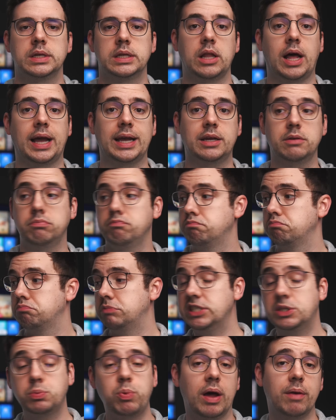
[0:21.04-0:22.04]
Like
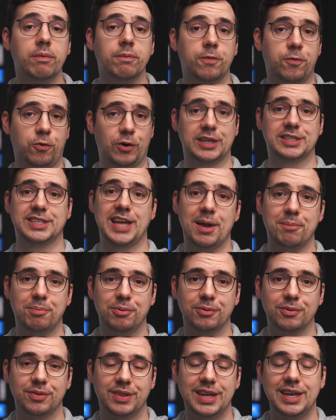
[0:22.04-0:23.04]
this one, for
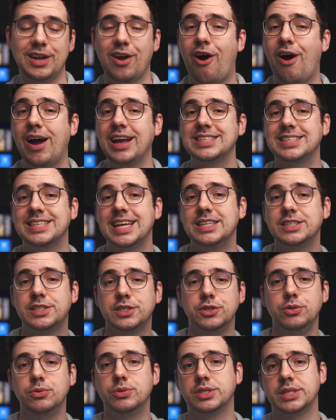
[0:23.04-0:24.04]
example, the Hisense
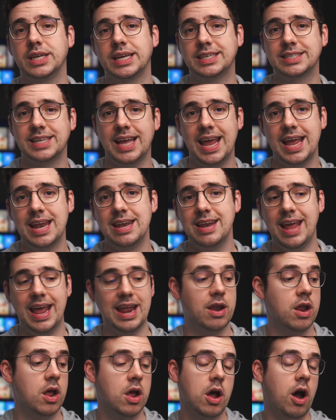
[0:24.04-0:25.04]
U6N,
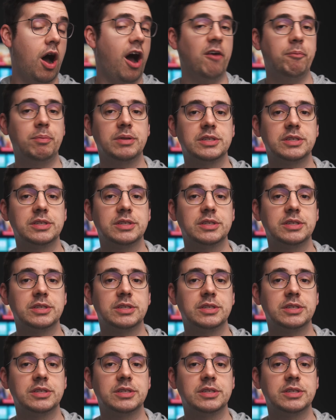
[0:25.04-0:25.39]
and I've